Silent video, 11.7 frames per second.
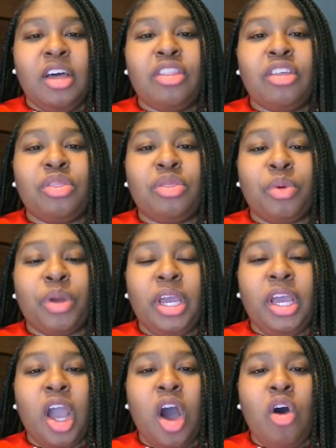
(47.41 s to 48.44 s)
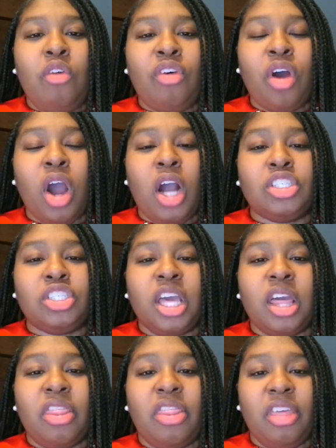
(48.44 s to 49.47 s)
The 3
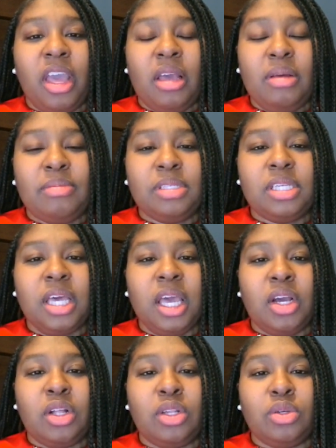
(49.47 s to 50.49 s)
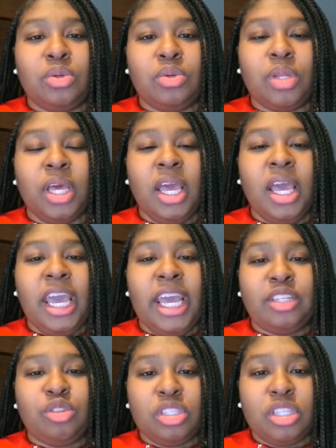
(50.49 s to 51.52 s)
overarching themes include
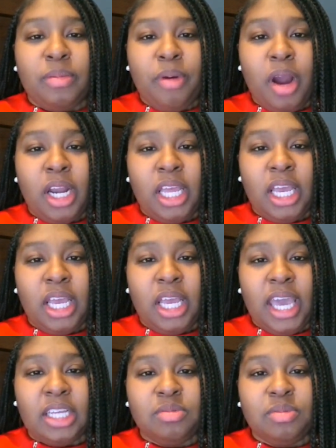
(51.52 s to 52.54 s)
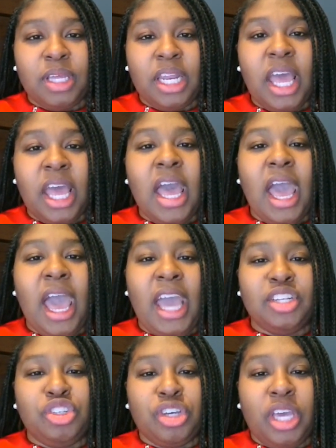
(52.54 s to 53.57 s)
interested party engagement,
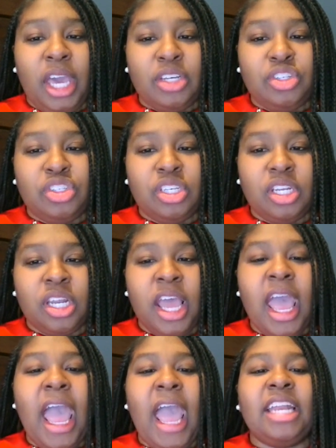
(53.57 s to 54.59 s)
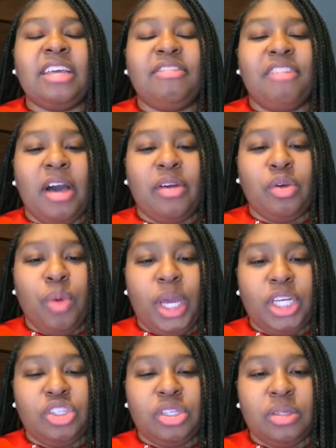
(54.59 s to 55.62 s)
education, and
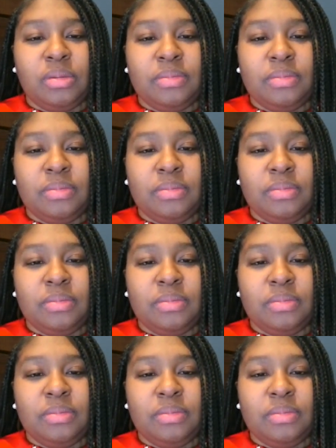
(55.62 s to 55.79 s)
evaluation.